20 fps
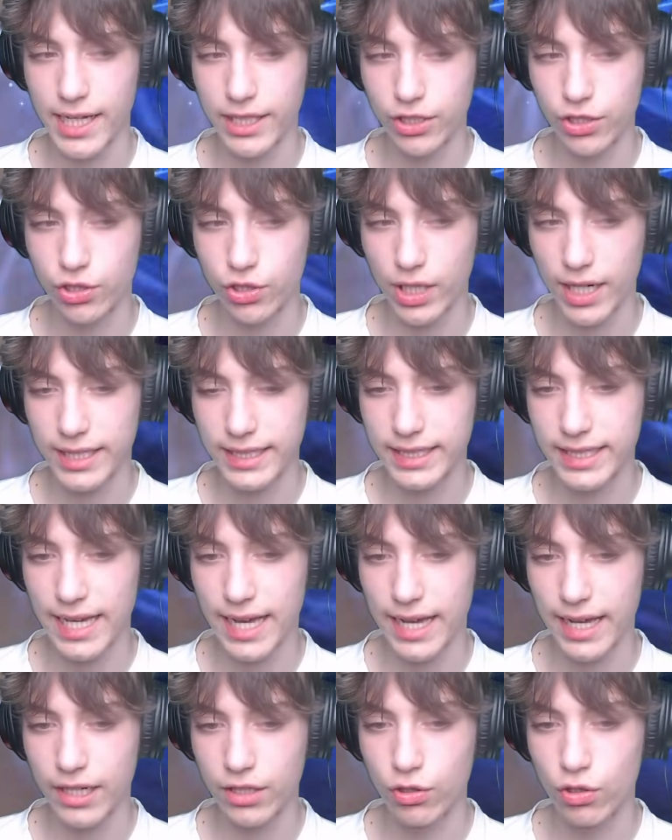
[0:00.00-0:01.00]
and trying to
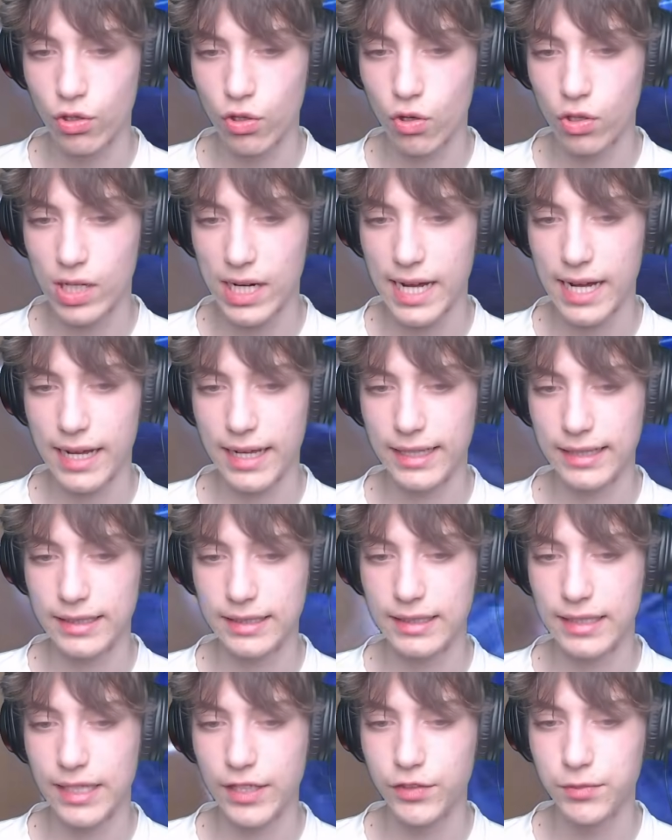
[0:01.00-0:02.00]
get a good aura, it
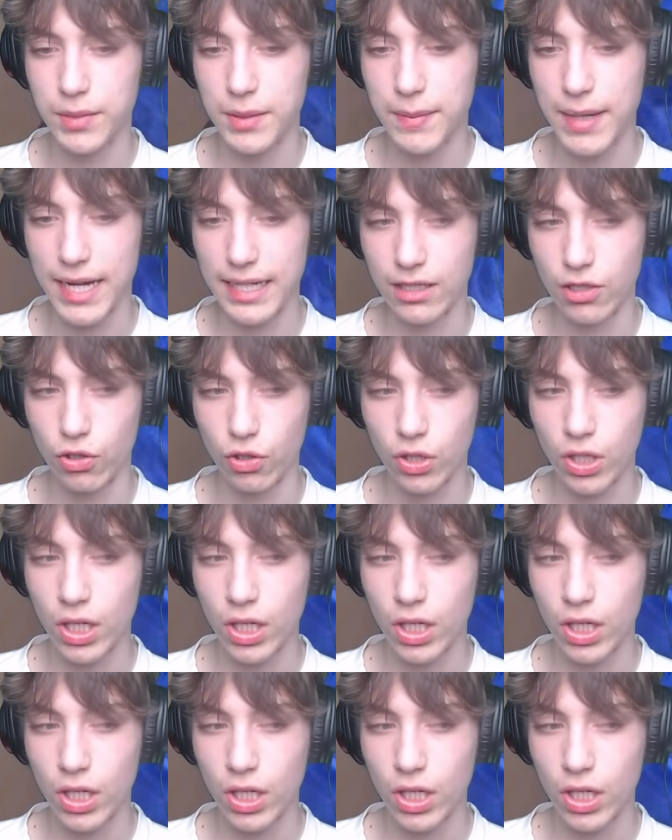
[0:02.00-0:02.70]
gives me bad luck.